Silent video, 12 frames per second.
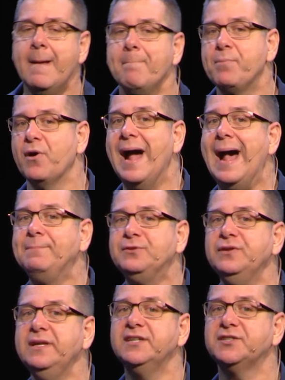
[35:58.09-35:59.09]
Perhaps
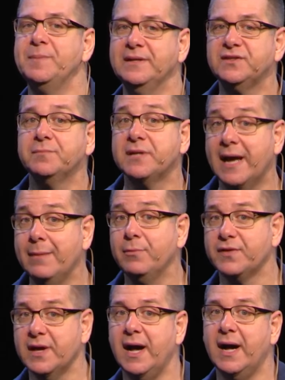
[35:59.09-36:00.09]
you need to spend some time
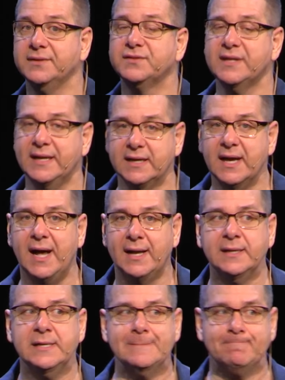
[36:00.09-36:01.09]
with God saying,
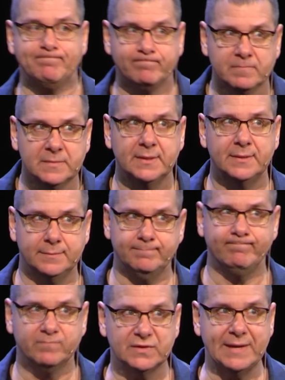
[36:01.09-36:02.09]
God,
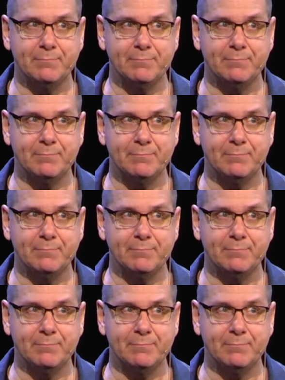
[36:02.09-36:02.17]
okay,